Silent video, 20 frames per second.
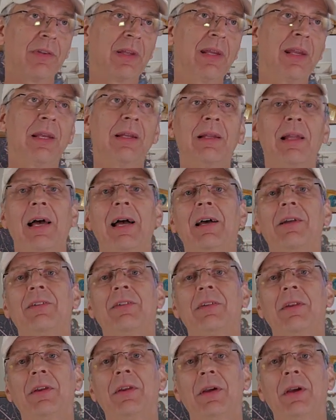And then
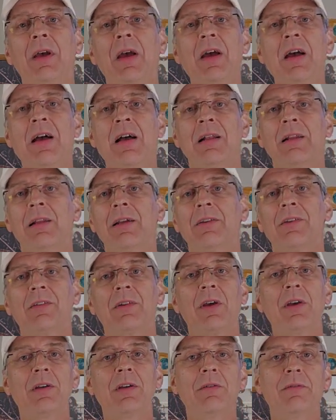lastly, let's
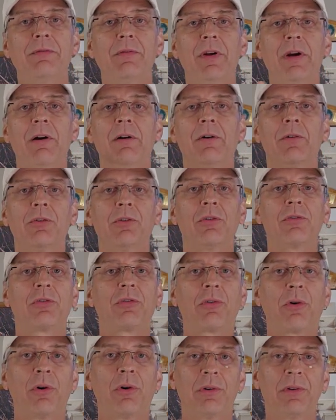say you've narrowed your
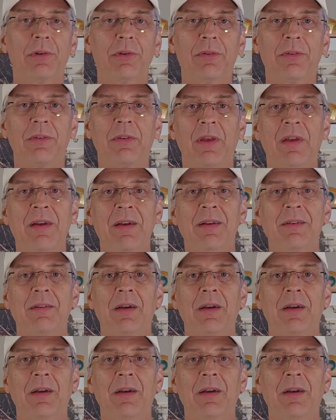short list